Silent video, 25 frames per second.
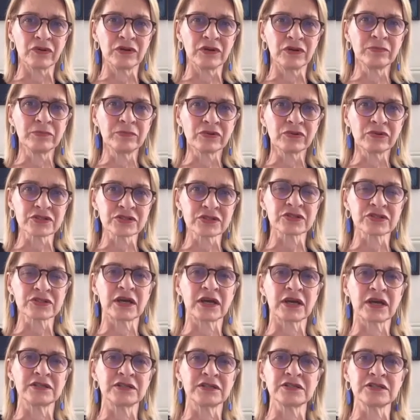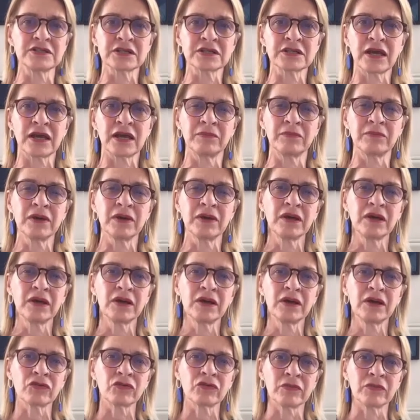on liberal societies came
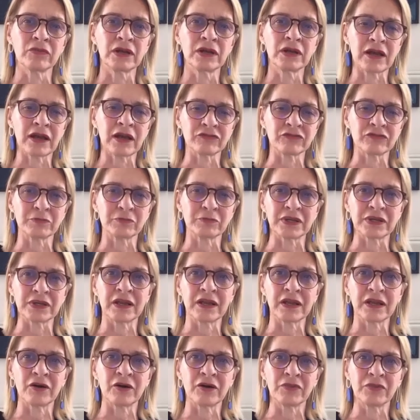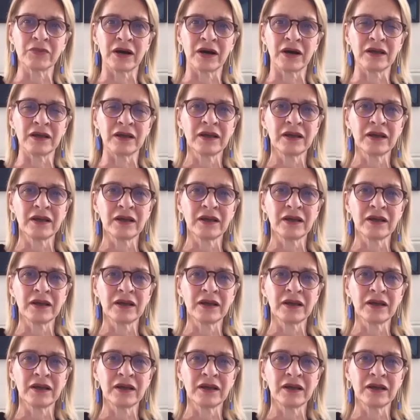from the left. But now